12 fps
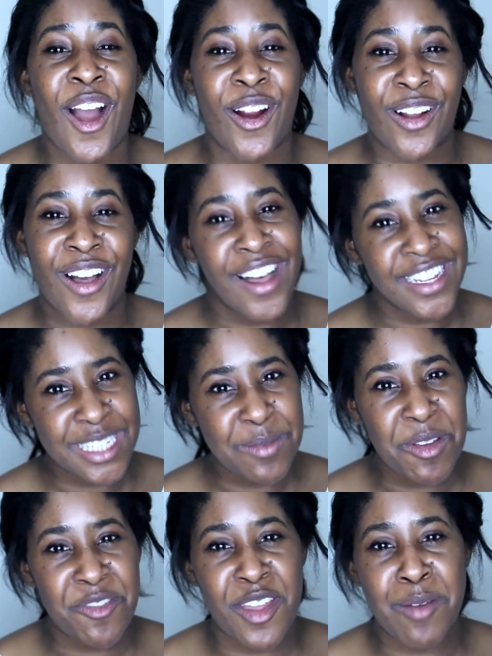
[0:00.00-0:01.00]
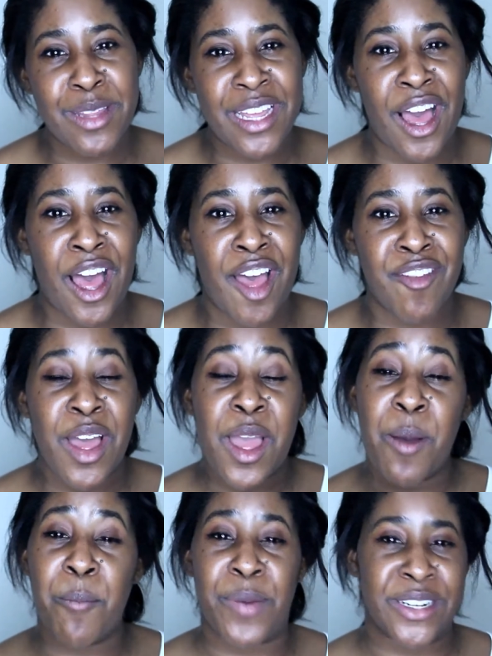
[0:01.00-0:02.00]
our awesome family of
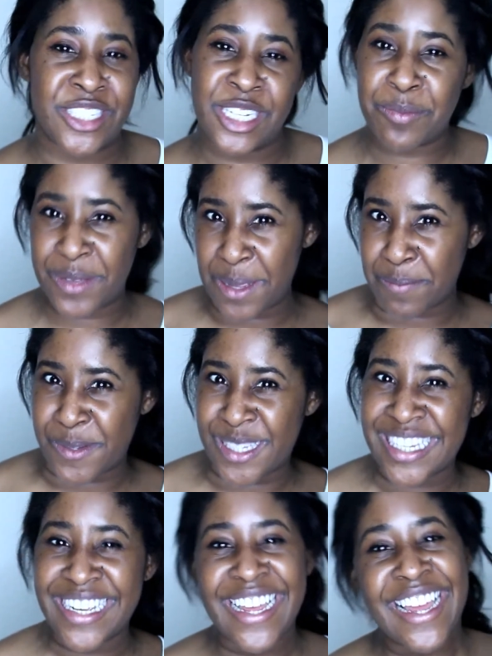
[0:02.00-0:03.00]
budgeting peeps.